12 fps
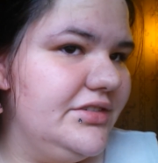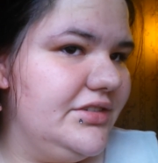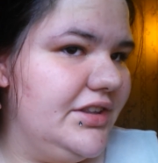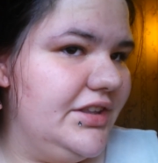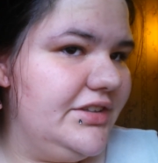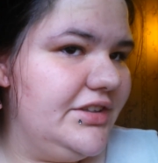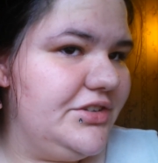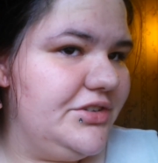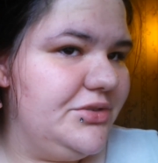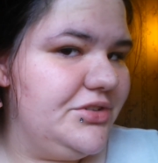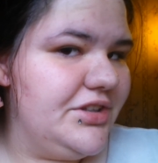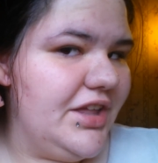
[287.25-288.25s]
At least it's
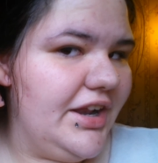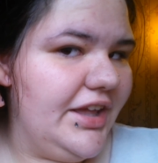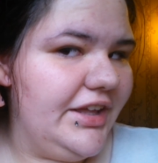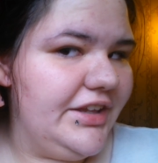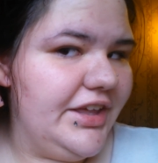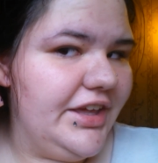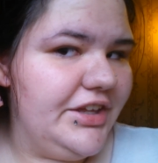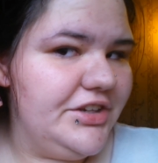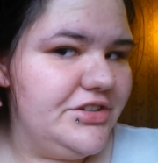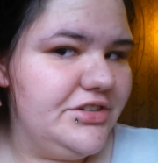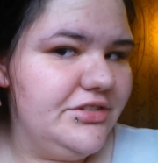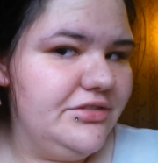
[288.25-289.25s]
used to that 8
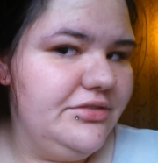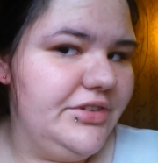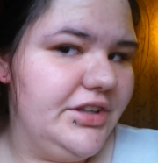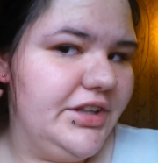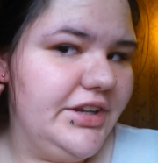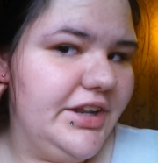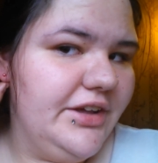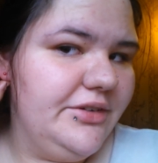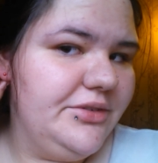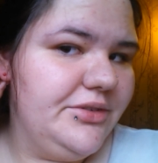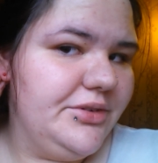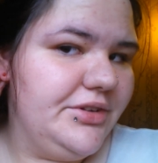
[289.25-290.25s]
gauge feeling
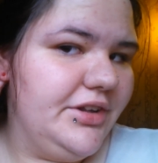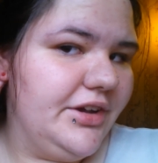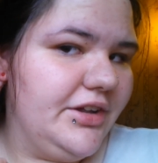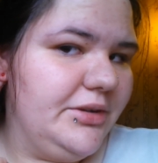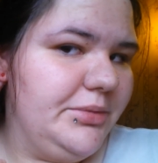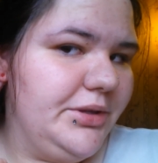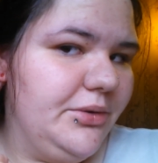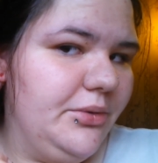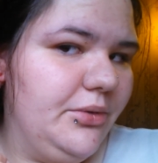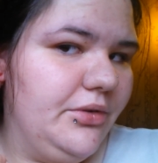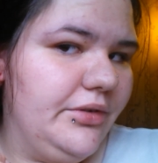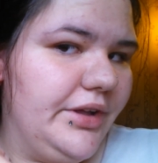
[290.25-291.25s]
now, so it's not going to be
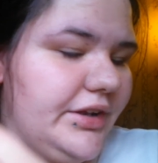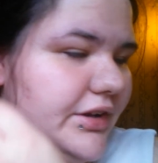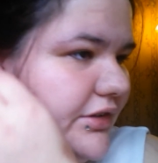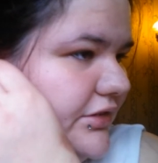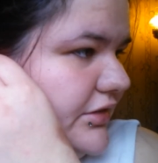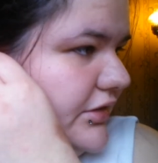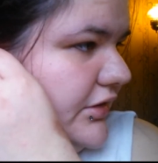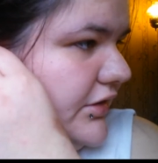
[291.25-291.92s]
horrendous.